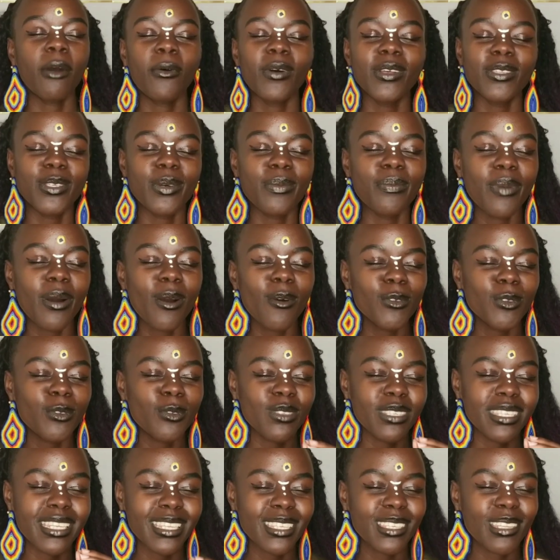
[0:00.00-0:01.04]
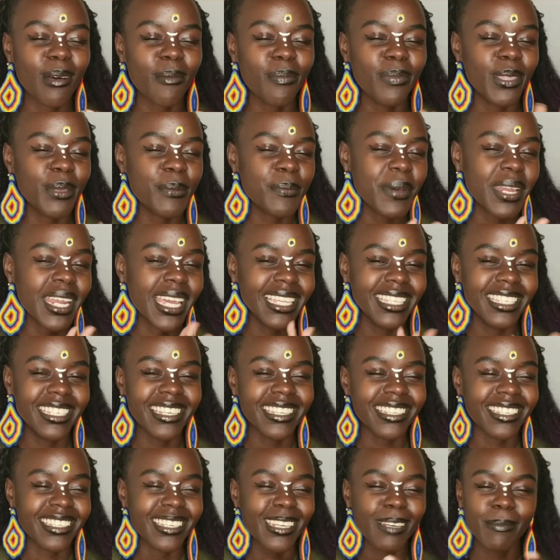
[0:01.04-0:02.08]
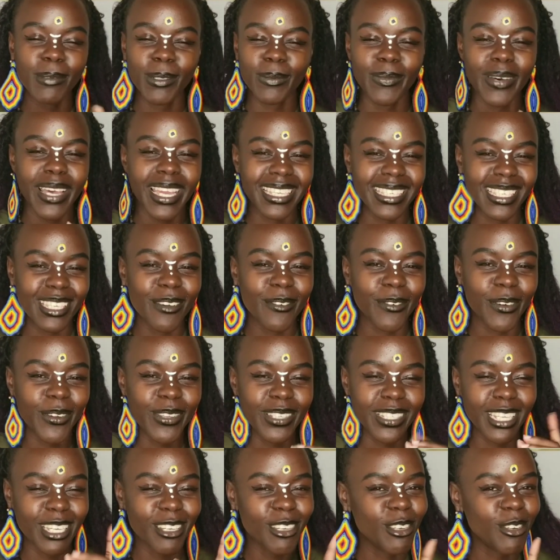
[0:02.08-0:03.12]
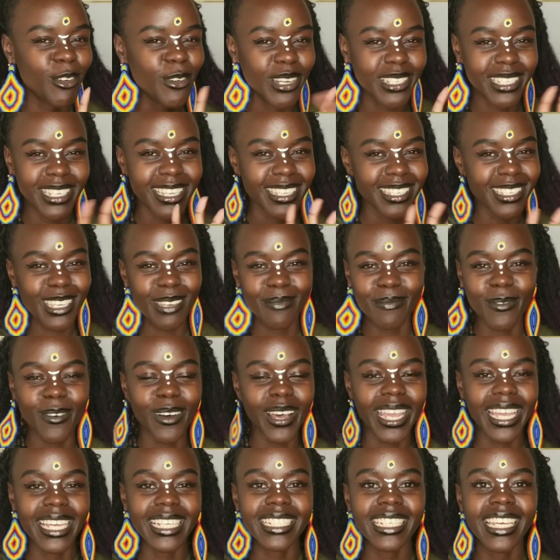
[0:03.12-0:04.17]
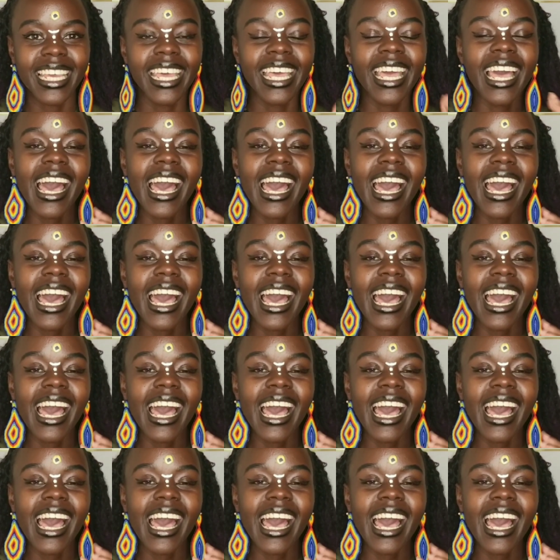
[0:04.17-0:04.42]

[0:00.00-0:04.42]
I was about to say something, but I just kept myself. I was like, you know, I just keep quiet.